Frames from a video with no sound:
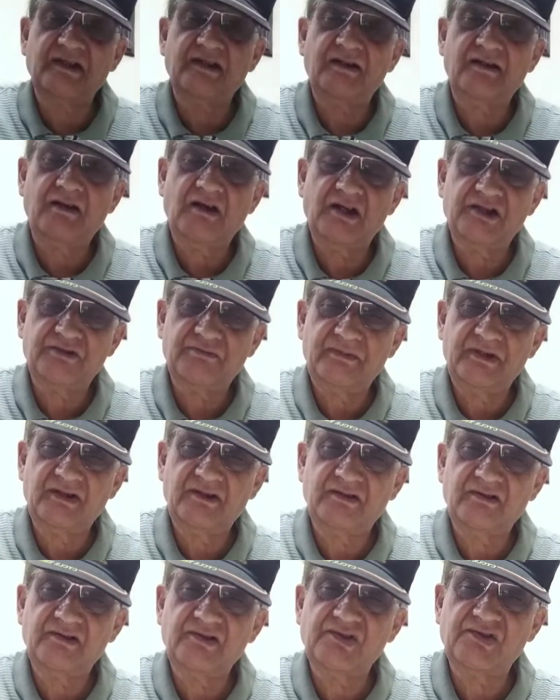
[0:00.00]
enlargement,
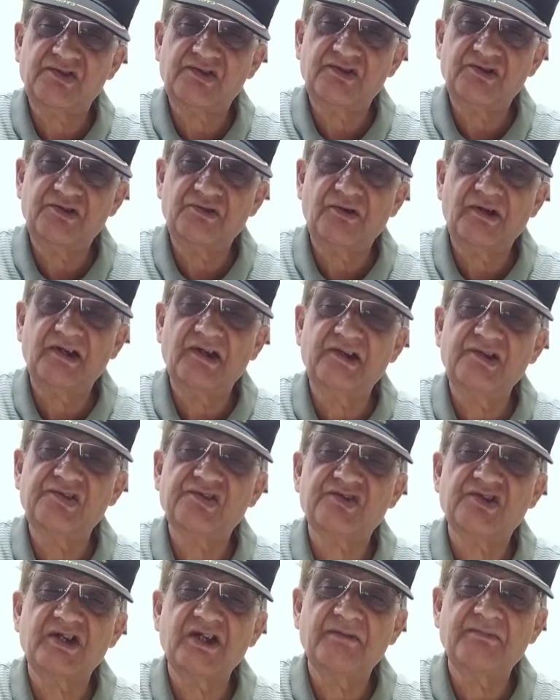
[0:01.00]
his urinary
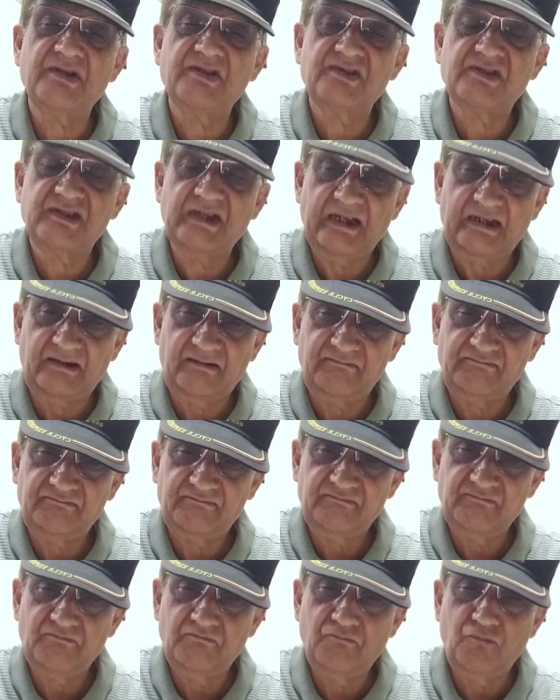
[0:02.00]
stream is thin,
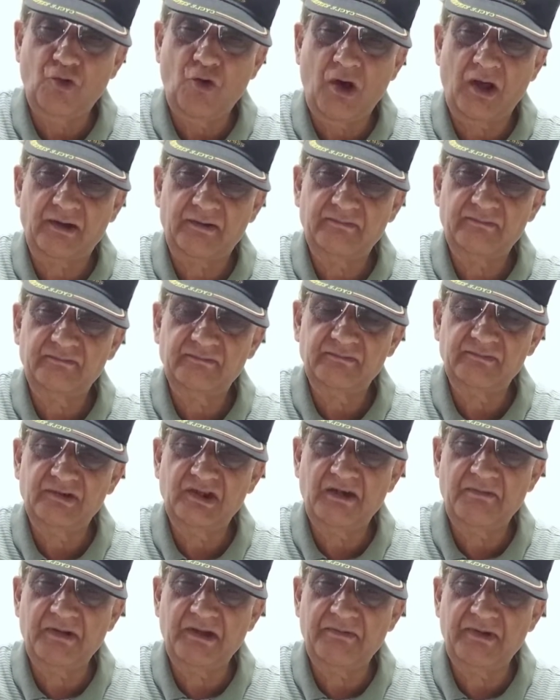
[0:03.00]
poor.
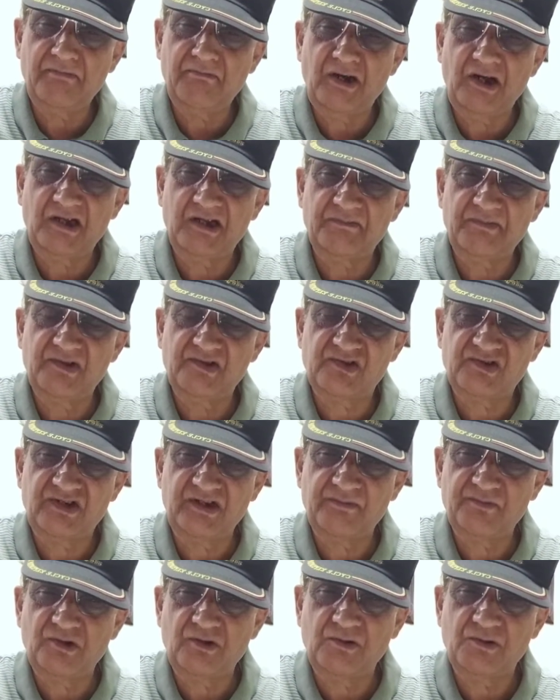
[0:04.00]
There may be multiple
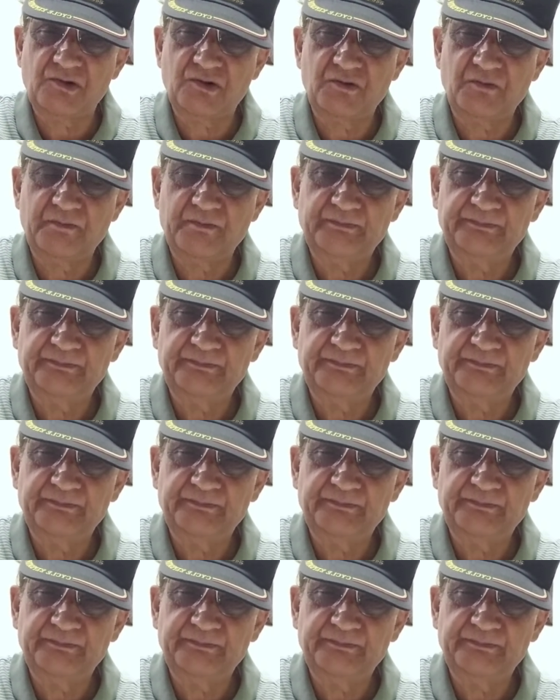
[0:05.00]
streams also.